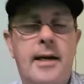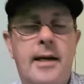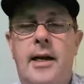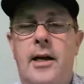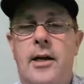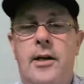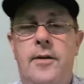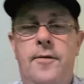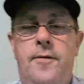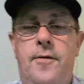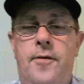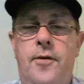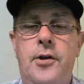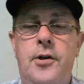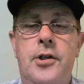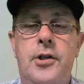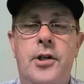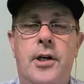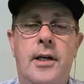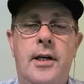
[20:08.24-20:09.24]
Now,
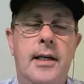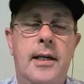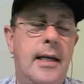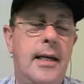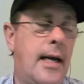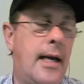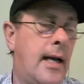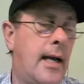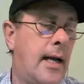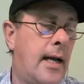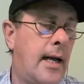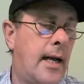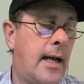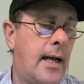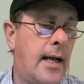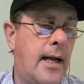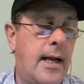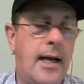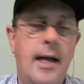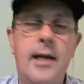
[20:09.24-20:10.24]
unfortunately,
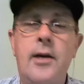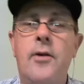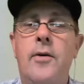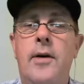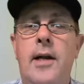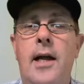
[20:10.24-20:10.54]
I don't